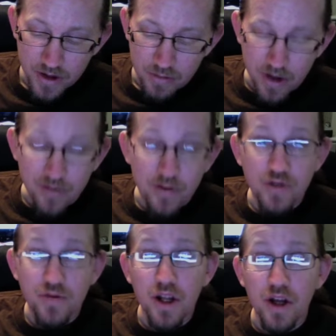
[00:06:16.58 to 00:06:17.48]
my
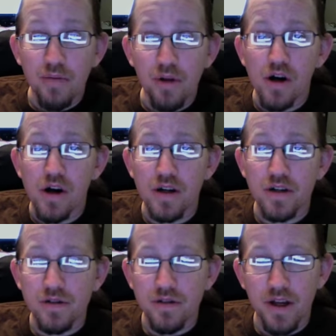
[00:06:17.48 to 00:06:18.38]
first video blog,
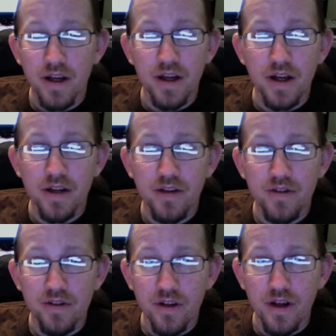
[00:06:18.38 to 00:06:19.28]
and
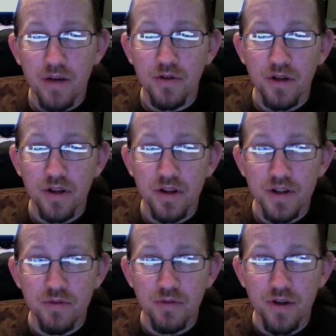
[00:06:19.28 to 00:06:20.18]
I'm doing
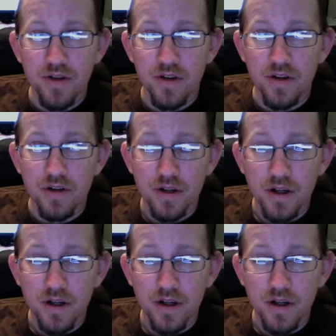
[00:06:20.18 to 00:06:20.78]
this with a